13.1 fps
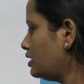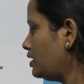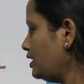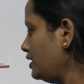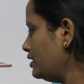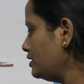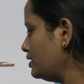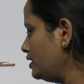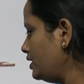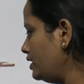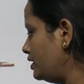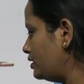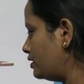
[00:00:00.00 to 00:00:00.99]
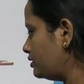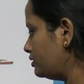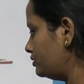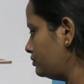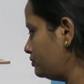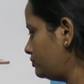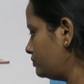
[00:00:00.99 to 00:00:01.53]
clearly.
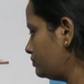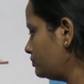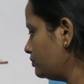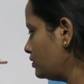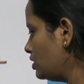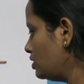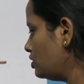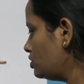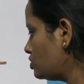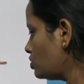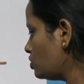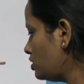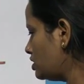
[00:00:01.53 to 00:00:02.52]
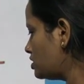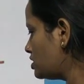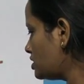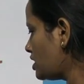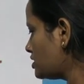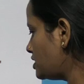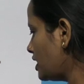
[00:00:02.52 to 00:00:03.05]
So this is
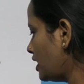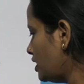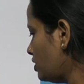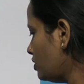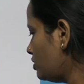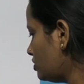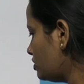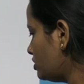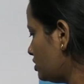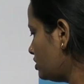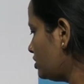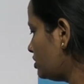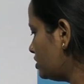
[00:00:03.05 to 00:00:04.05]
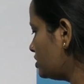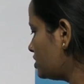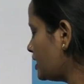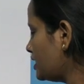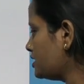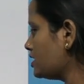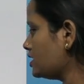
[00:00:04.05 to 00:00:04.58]
our second
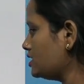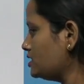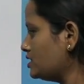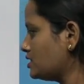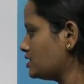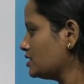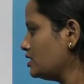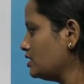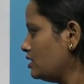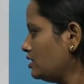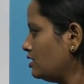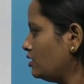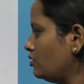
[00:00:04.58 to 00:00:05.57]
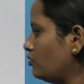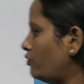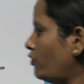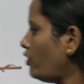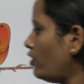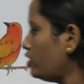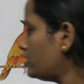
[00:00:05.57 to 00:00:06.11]
sentence.
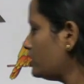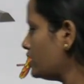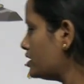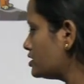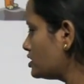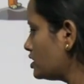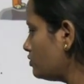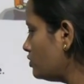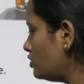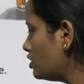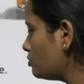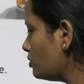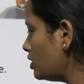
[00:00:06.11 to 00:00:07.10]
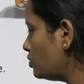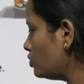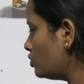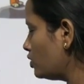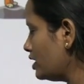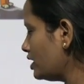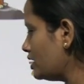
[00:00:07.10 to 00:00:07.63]
What is the work Manu
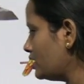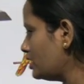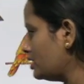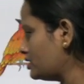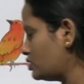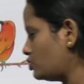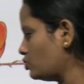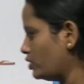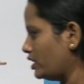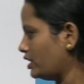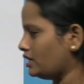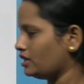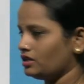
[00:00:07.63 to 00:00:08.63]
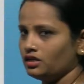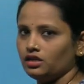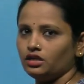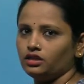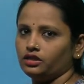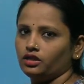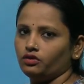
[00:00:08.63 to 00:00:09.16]
doing? He is doing
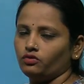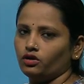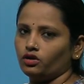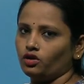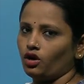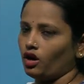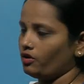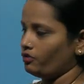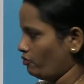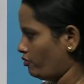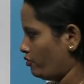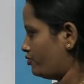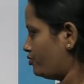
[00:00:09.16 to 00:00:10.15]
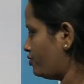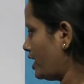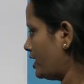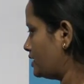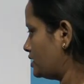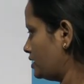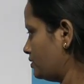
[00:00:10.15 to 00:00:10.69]
the work of
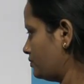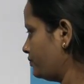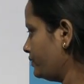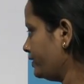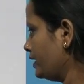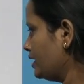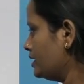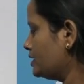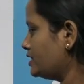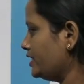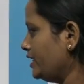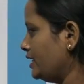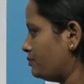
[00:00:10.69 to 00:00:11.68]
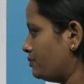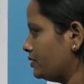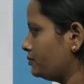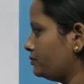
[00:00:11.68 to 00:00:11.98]
writing. Sleep.